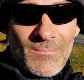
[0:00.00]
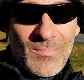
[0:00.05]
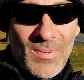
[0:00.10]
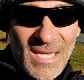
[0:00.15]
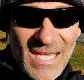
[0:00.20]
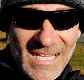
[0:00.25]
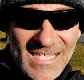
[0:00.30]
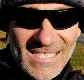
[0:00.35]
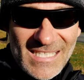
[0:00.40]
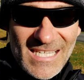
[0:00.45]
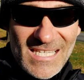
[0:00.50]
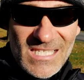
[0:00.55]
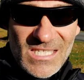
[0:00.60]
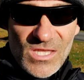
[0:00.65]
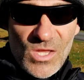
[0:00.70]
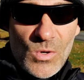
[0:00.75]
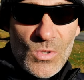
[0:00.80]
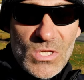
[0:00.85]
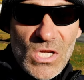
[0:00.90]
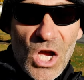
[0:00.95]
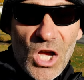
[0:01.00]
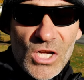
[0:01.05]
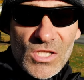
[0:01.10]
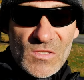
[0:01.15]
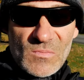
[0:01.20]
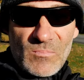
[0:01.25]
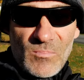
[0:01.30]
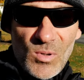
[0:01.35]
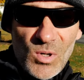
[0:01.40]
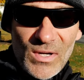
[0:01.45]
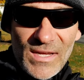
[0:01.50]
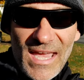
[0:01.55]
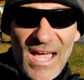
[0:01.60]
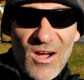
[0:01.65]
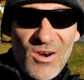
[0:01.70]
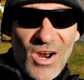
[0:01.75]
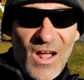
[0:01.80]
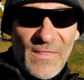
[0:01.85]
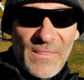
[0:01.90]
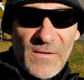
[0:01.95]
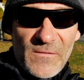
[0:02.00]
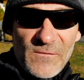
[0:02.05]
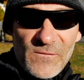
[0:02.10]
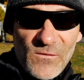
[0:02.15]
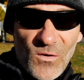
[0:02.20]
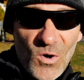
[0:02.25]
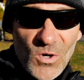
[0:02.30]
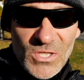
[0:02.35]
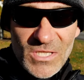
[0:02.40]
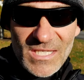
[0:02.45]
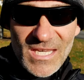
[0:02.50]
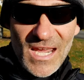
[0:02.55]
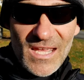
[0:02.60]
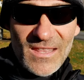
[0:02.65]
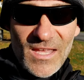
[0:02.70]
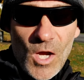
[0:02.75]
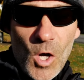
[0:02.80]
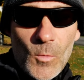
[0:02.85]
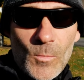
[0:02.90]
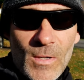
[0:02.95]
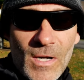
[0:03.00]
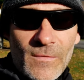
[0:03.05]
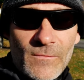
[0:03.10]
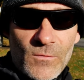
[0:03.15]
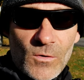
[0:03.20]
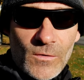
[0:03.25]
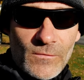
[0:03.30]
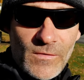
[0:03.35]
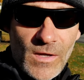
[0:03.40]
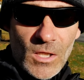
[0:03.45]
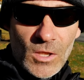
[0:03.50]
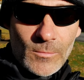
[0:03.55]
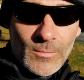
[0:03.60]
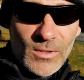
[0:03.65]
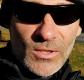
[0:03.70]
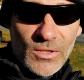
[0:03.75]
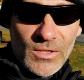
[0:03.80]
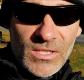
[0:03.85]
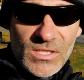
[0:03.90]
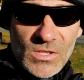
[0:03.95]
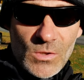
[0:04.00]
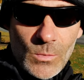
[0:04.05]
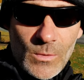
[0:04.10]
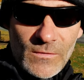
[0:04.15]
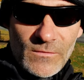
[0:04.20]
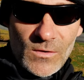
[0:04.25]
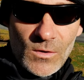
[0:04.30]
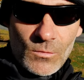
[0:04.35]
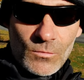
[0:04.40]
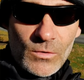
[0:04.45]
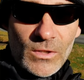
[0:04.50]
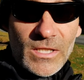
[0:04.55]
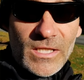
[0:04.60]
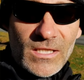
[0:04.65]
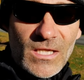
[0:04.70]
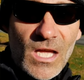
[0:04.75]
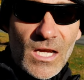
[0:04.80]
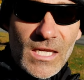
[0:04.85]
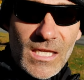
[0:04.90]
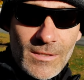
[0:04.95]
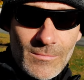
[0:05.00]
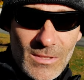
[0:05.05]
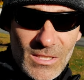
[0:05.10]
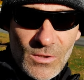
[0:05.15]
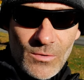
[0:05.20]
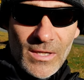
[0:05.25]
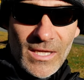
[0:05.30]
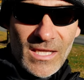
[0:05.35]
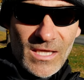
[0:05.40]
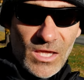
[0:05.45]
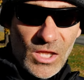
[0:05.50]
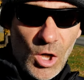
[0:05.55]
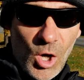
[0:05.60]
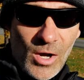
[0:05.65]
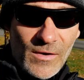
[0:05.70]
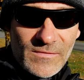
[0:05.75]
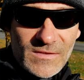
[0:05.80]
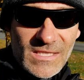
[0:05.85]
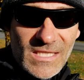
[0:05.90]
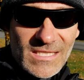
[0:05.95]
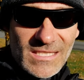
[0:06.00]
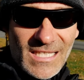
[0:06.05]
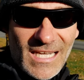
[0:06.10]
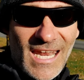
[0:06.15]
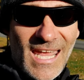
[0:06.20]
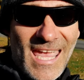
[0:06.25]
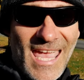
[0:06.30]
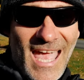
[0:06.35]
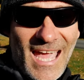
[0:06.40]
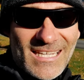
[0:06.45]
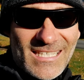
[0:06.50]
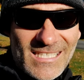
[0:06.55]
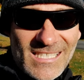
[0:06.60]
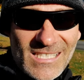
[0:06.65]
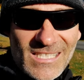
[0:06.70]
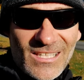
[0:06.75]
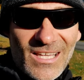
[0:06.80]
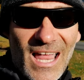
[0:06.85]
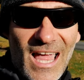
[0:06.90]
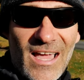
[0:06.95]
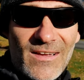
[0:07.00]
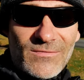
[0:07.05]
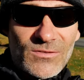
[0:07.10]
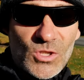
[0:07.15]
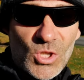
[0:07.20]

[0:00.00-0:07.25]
Peak season, those huts book out on the first day they open up for availability, so we feel really lucky to be doing it in the off-season and to still have